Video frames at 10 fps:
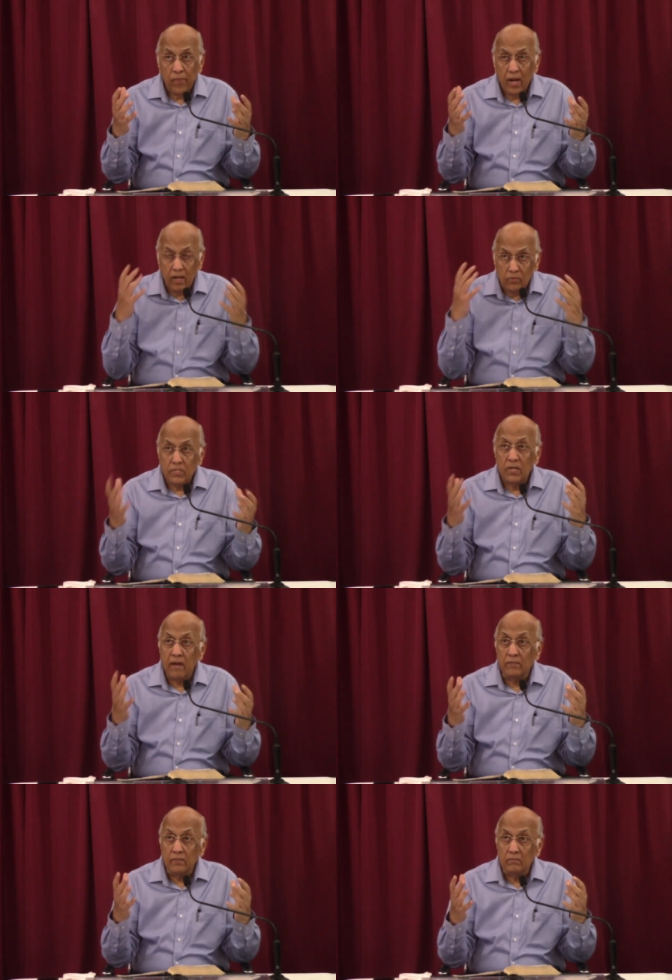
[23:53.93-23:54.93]
And he was in
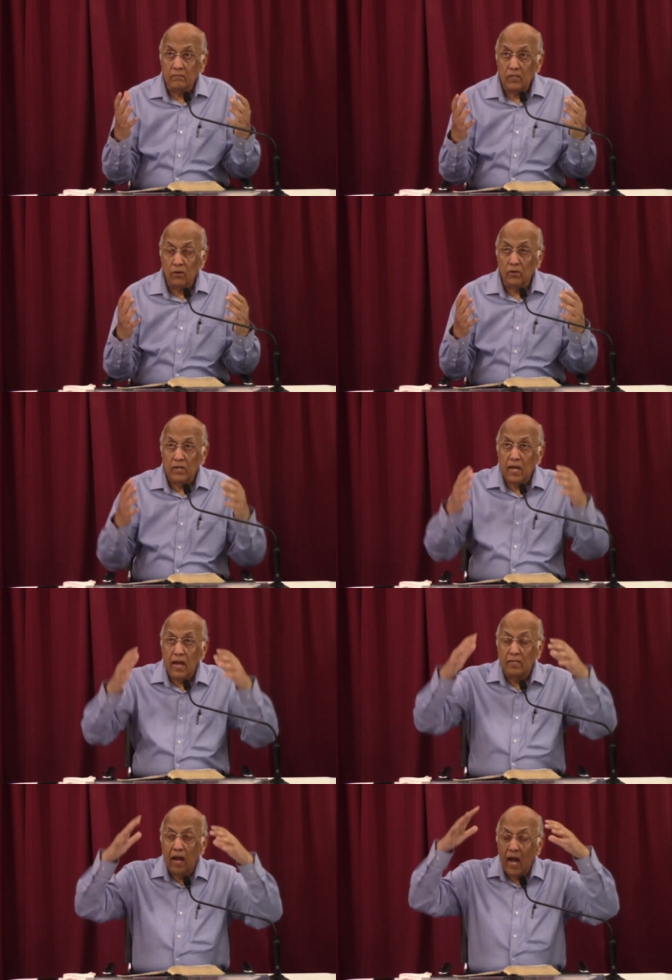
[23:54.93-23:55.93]
heaven. He already
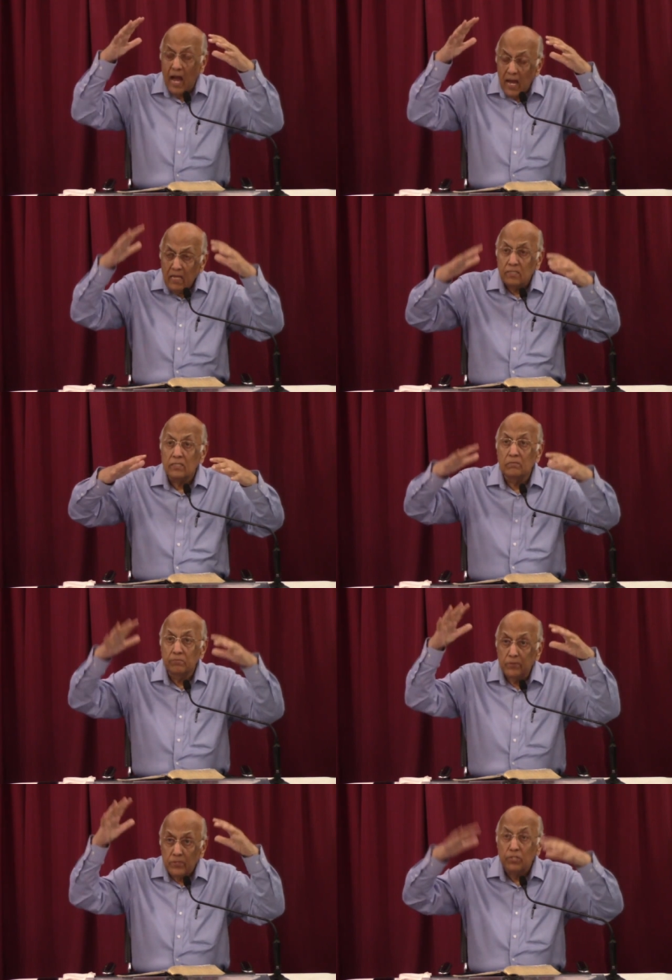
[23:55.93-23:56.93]
had the highest
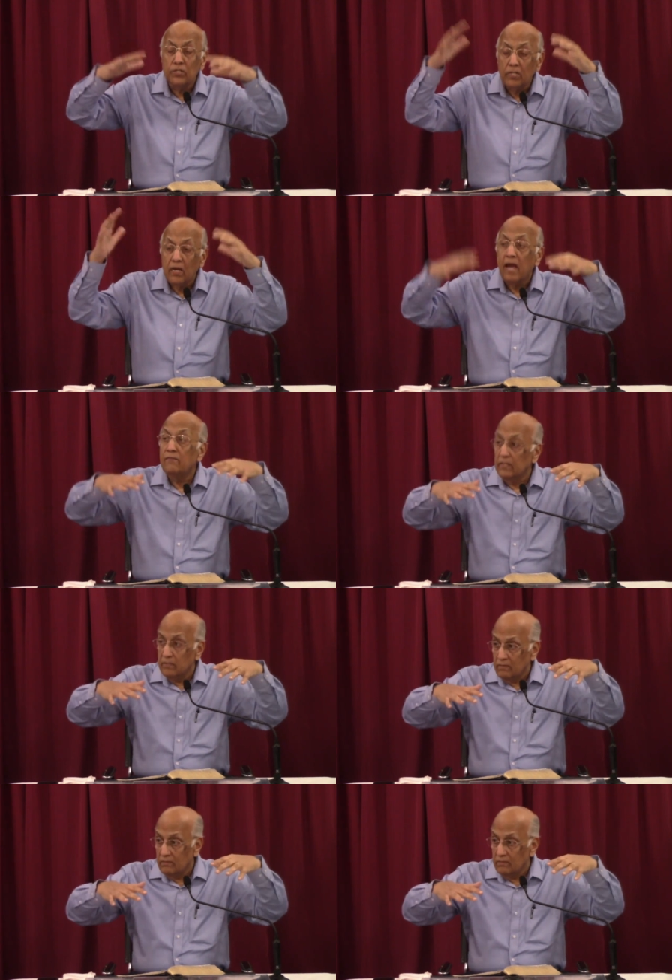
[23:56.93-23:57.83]
position in heaven,